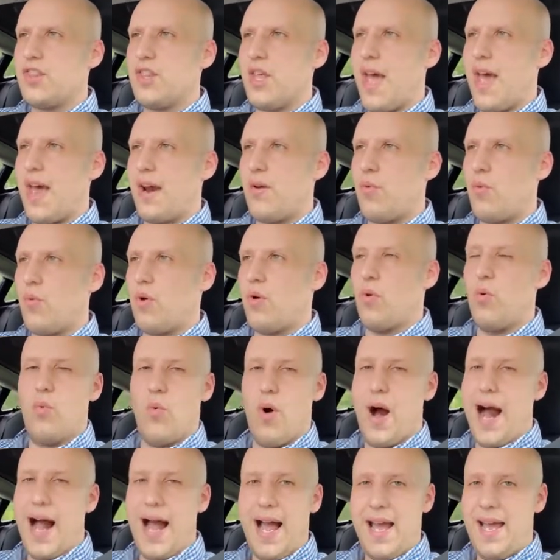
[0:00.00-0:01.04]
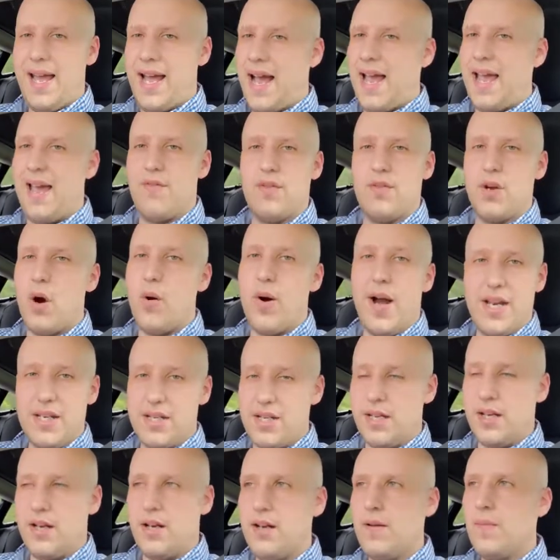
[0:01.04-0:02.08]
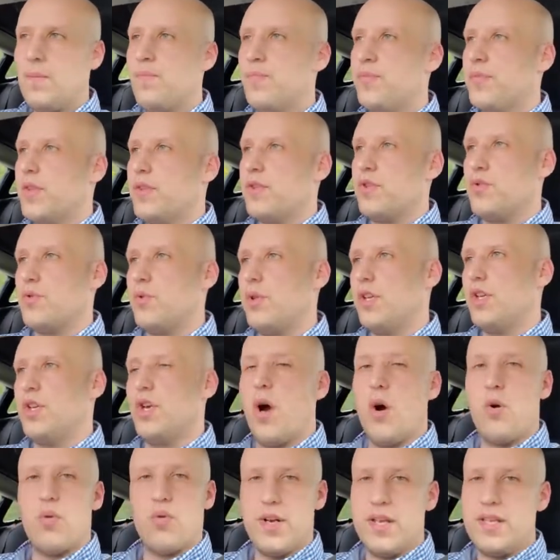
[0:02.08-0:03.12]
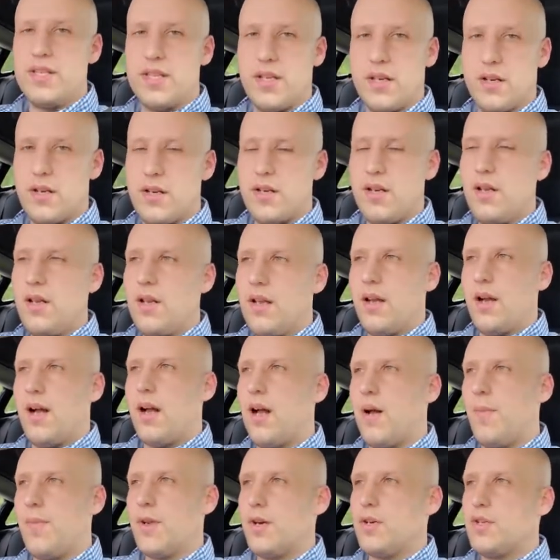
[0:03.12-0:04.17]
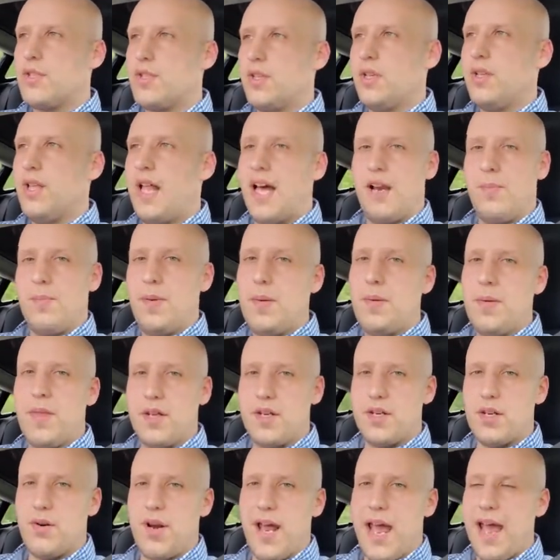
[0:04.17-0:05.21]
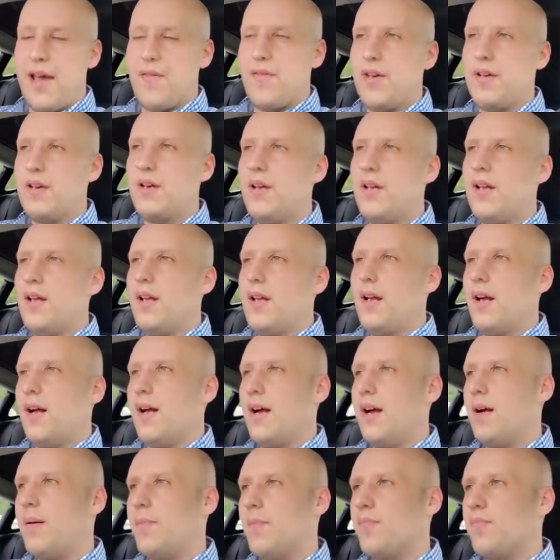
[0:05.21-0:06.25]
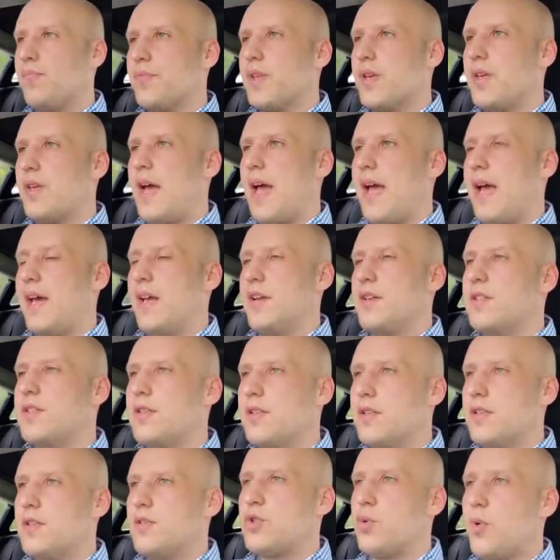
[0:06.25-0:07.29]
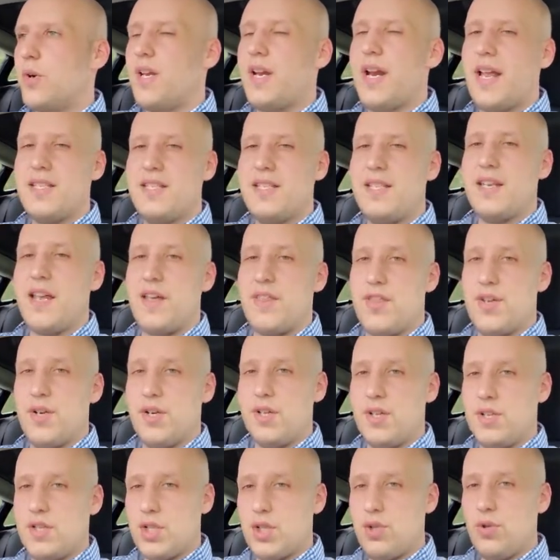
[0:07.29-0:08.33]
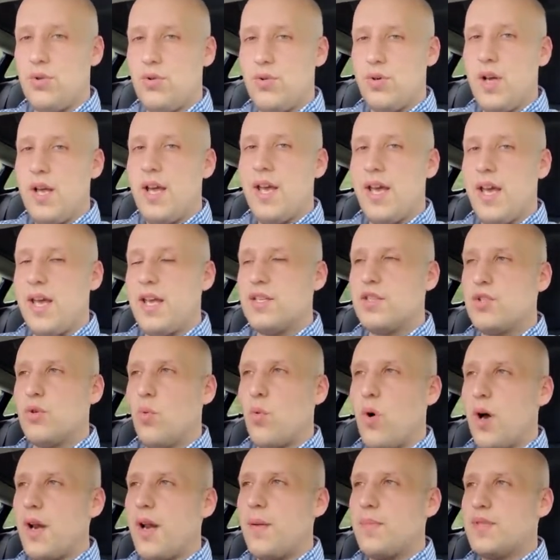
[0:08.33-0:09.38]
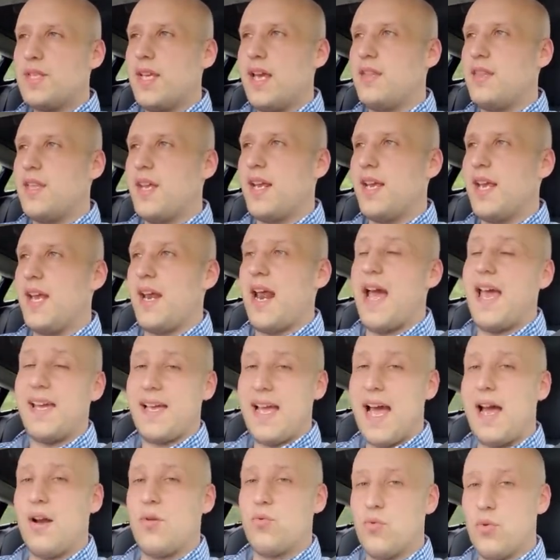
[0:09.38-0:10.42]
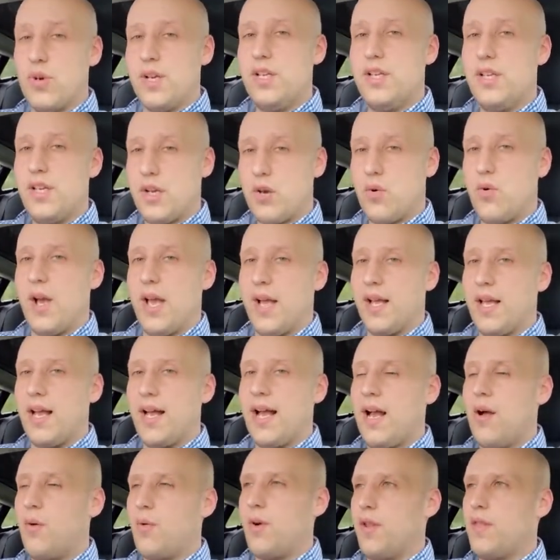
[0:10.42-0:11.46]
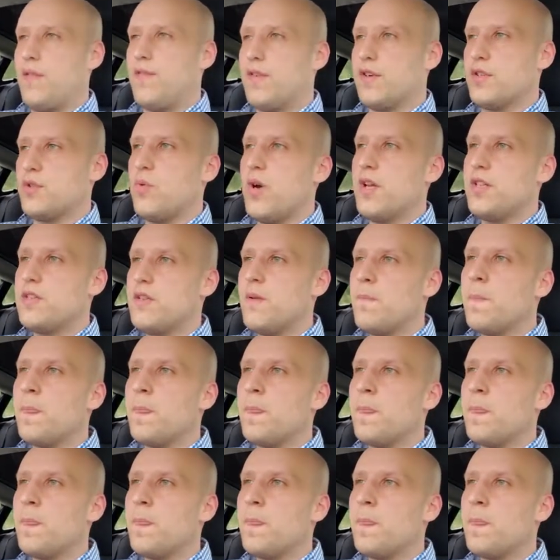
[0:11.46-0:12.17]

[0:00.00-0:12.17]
that. Why? I have no idea. There's really no reason. There's still a lot of people that don't have it. And 2019.32 is one update that, again, I got really quick. I got one of the first ones.